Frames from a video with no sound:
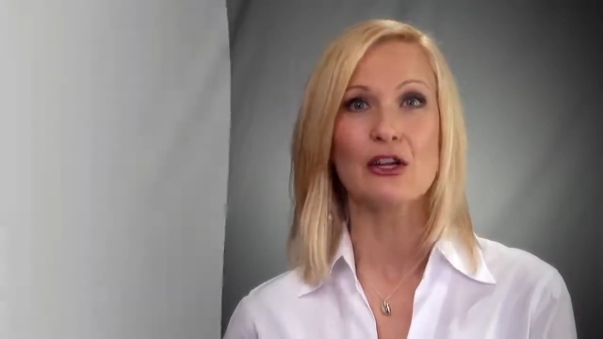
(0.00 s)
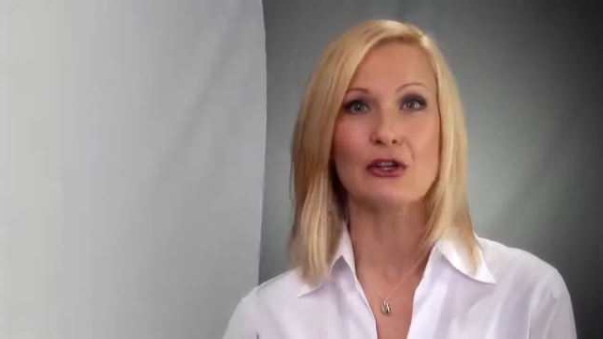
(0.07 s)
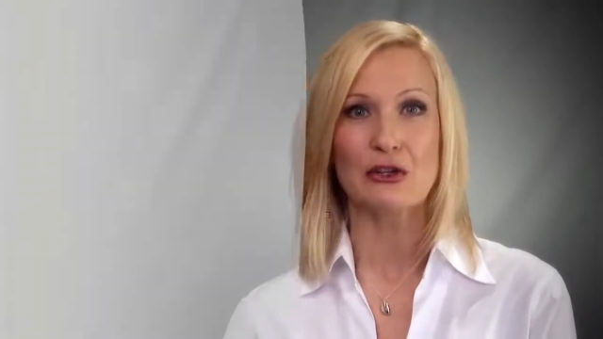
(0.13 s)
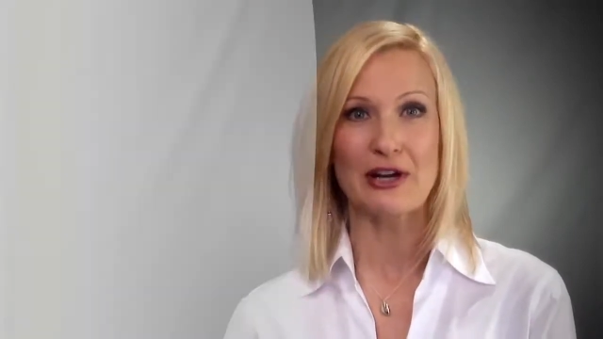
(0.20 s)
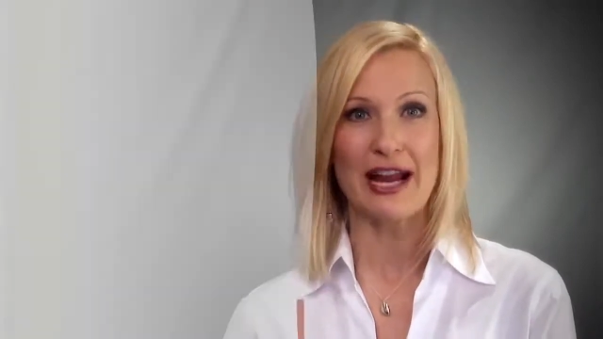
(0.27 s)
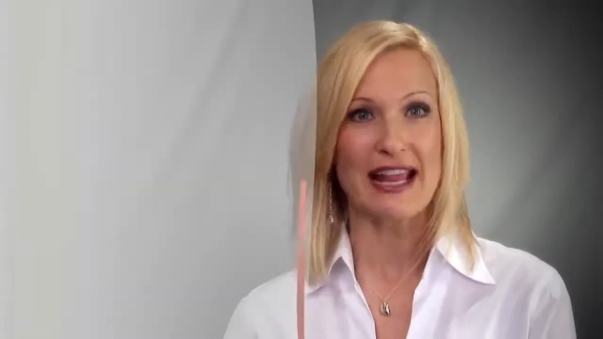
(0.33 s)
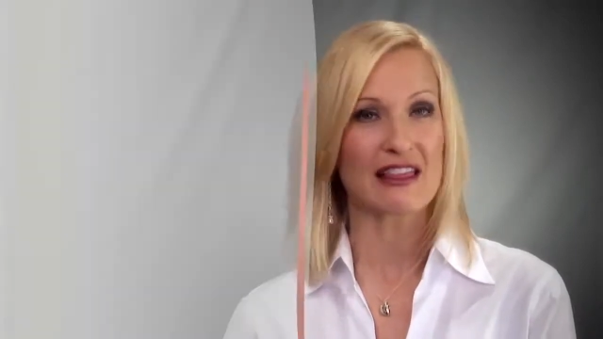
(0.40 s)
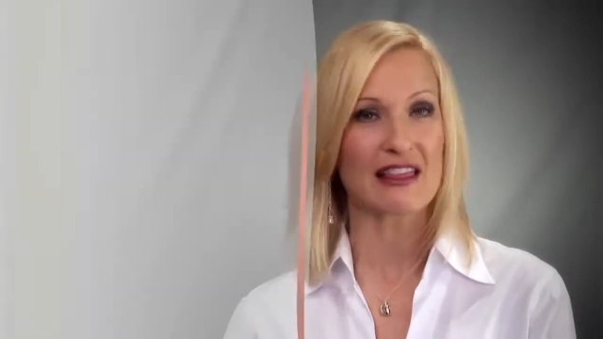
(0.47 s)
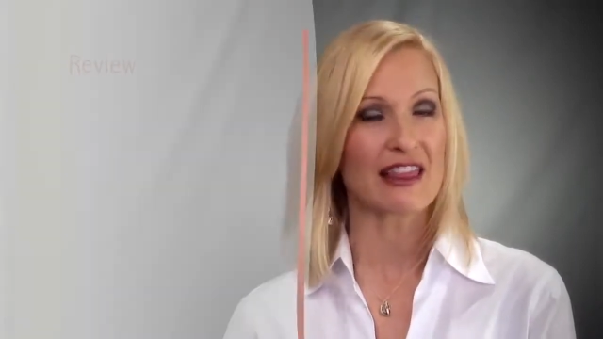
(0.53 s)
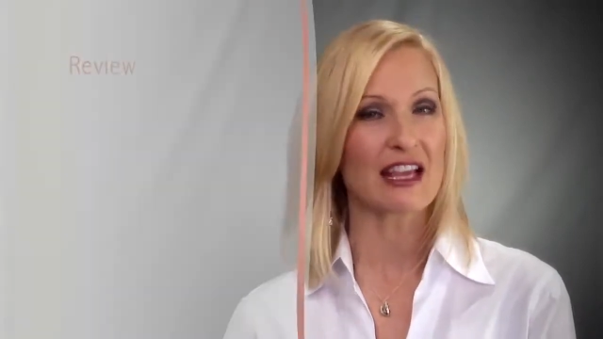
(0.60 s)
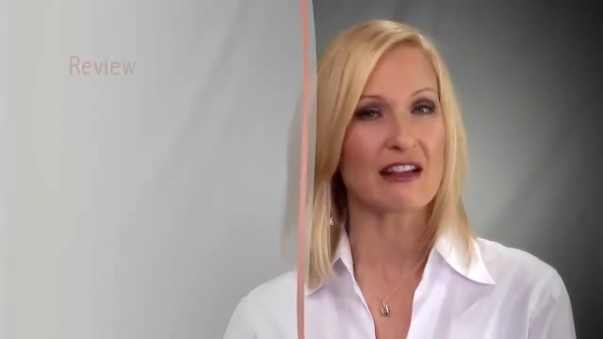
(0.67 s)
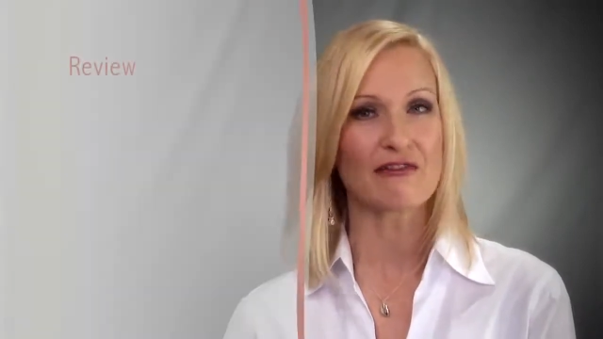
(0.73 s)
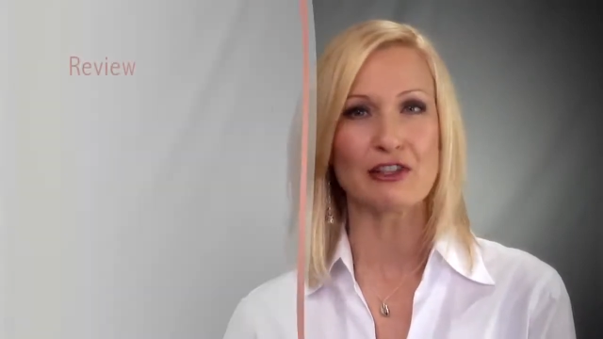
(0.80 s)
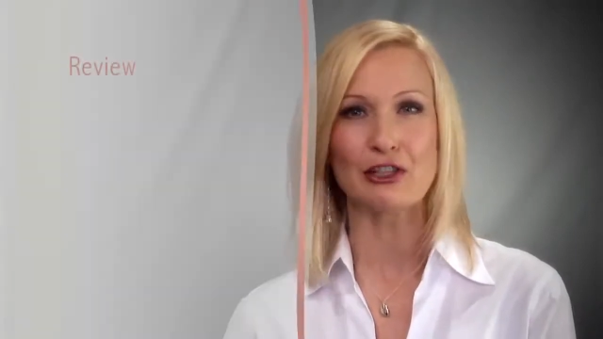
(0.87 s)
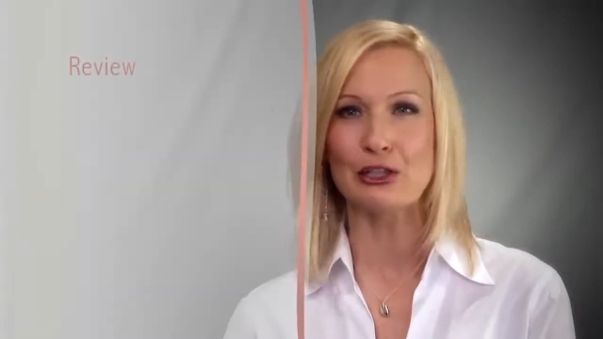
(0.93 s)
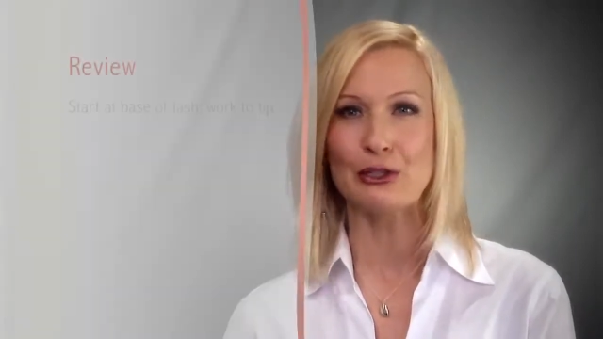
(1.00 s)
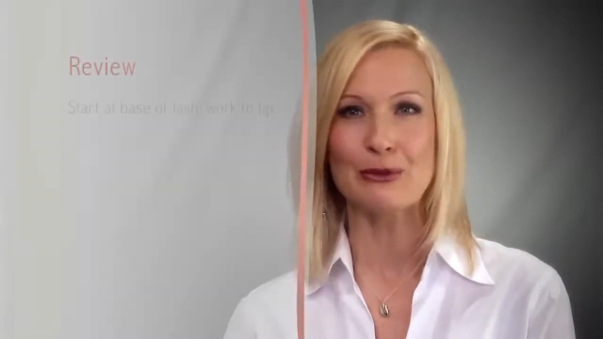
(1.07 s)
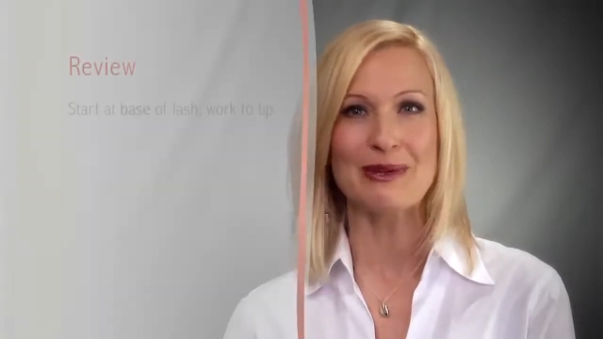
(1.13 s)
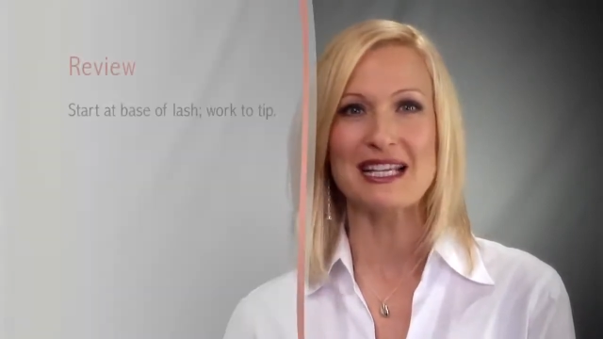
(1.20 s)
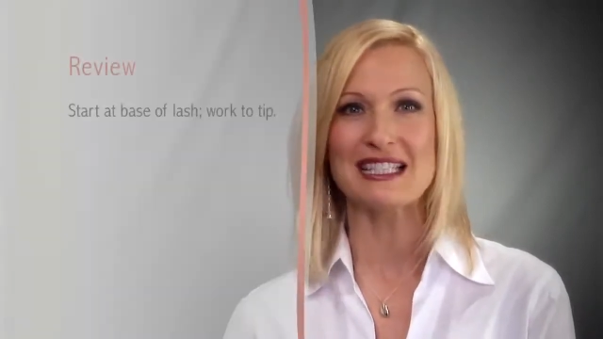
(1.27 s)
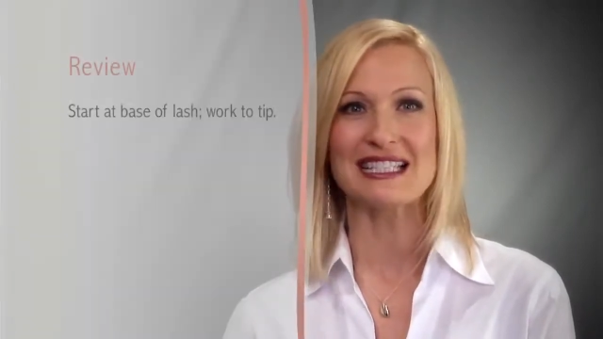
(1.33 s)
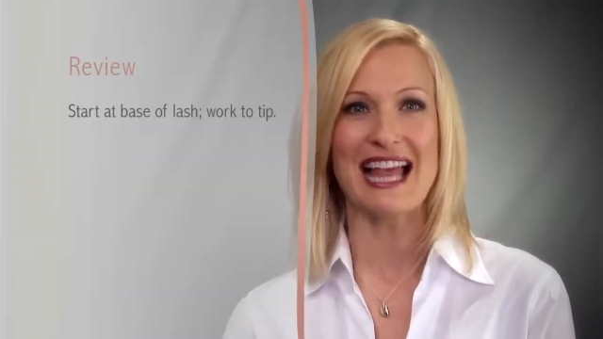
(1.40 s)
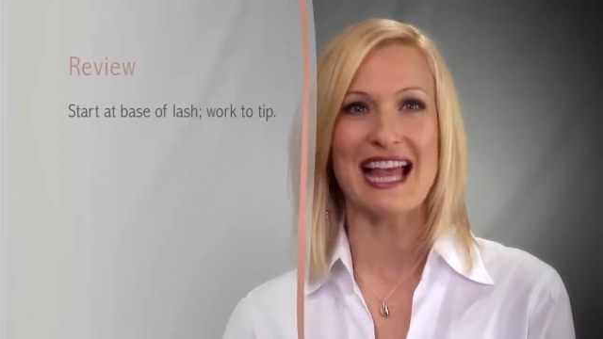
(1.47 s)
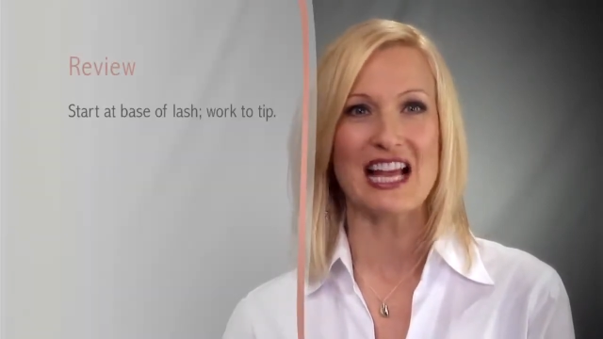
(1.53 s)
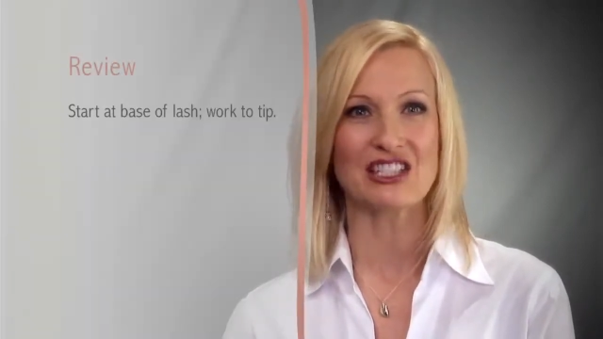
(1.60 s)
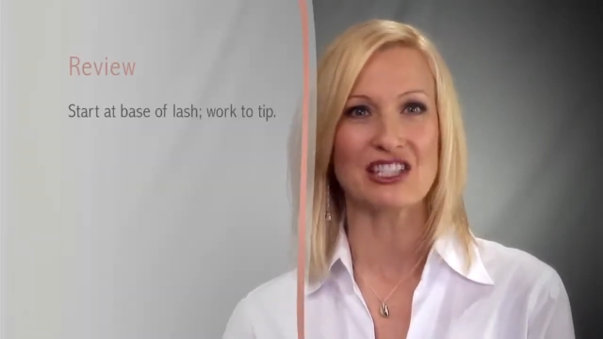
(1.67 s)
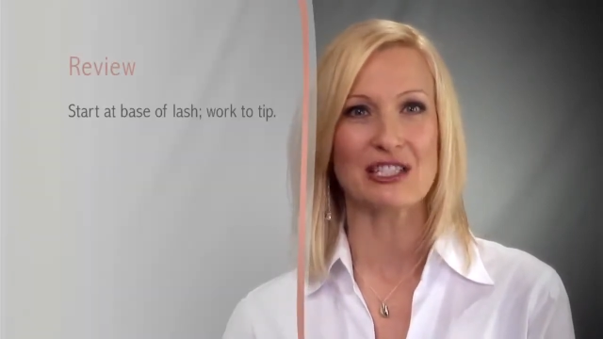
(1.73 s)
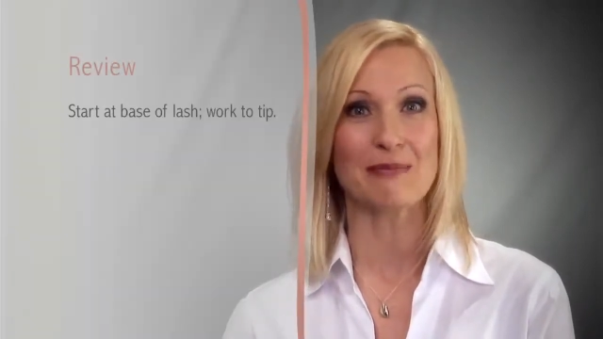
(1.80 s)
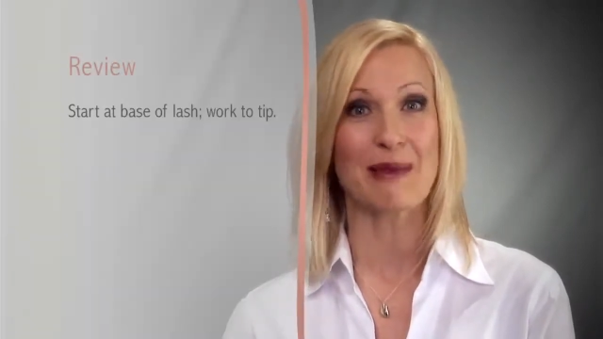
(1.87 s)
Create thick, voluminous lashes